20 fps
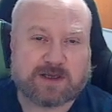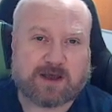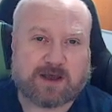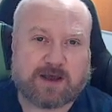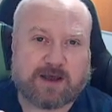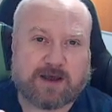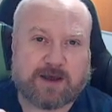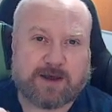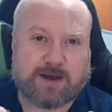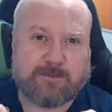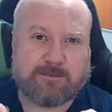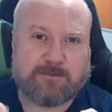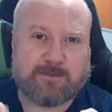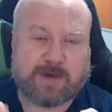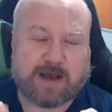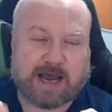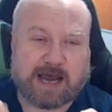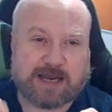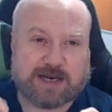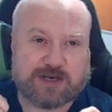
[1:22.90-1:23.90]

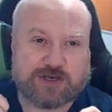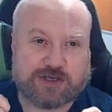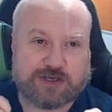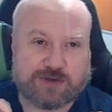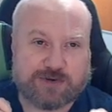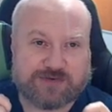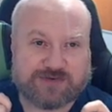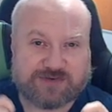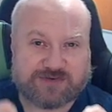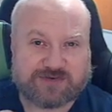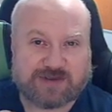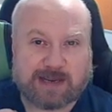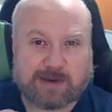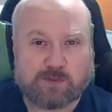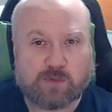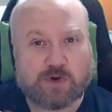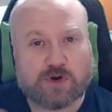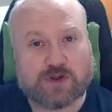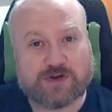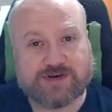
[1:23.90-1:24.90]
and use the same
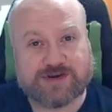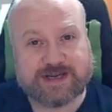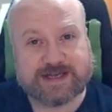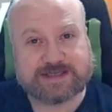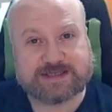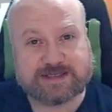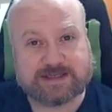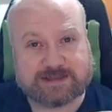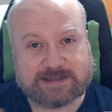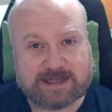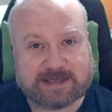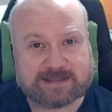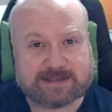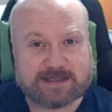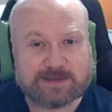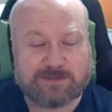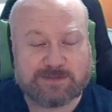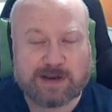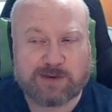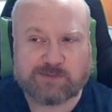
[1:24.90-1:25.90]
one on disk as that's
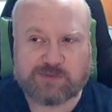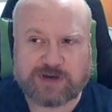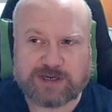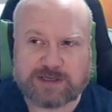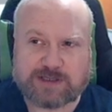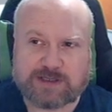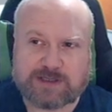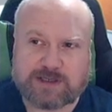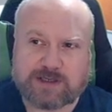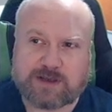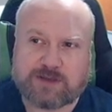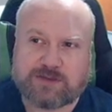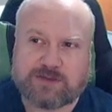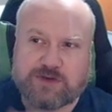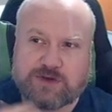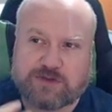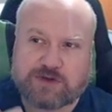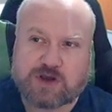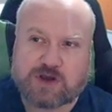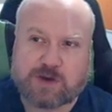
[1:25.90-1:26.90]
in memory. The
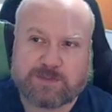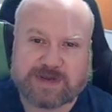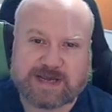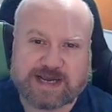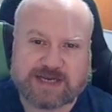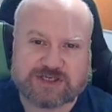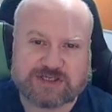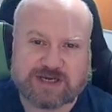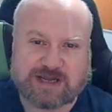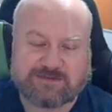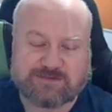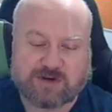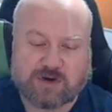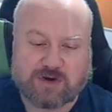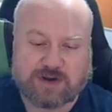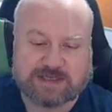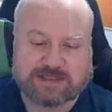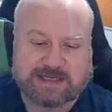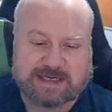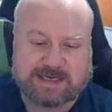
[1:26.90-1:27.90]
other complication I've
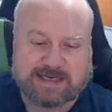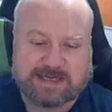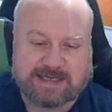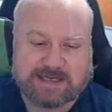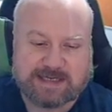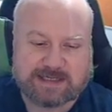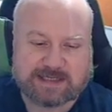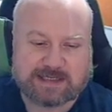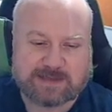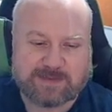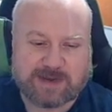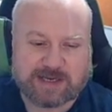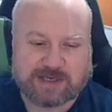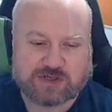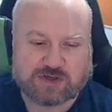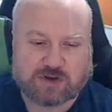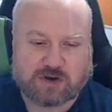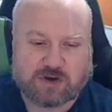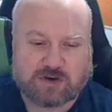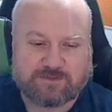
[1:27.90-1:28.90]
got is I need to make
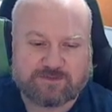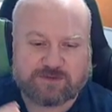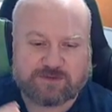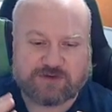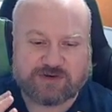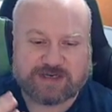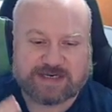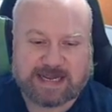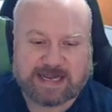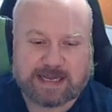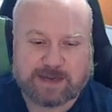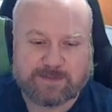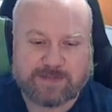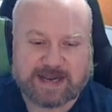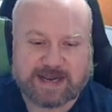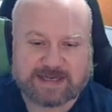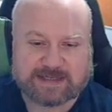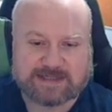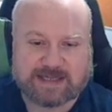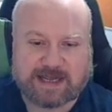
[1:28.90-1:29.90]
sure for a
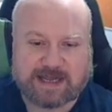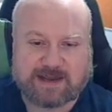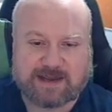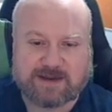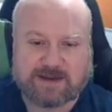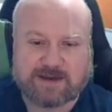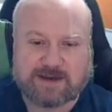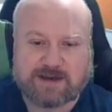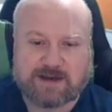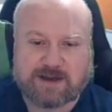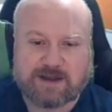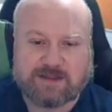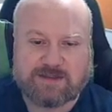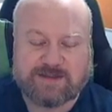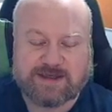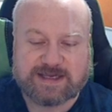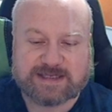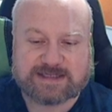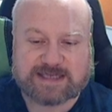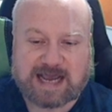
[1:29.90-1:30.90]
database that
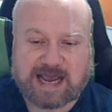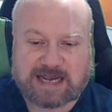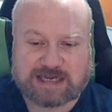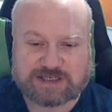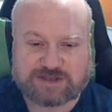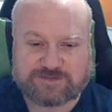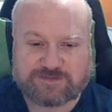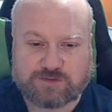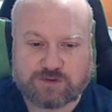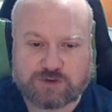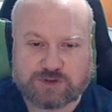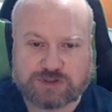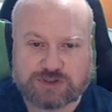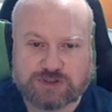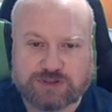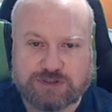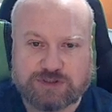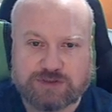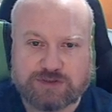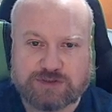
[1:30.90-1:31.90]
this hash
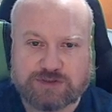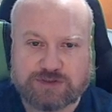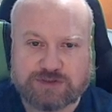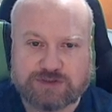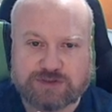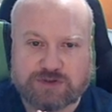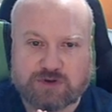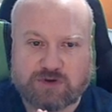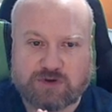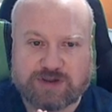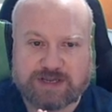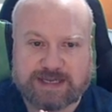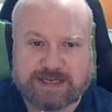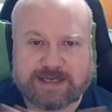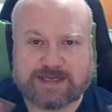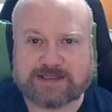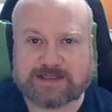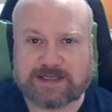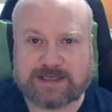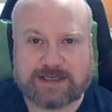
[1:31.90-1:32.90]
function does not
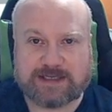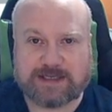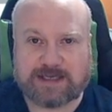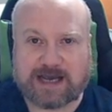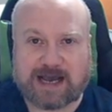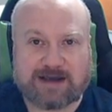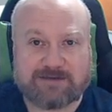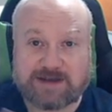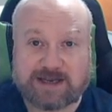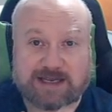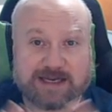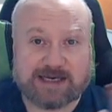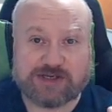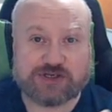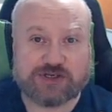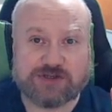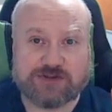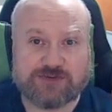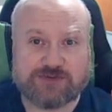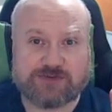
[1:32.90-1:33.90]
easily have
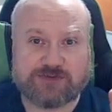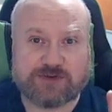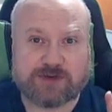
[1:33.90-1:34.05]
collisions.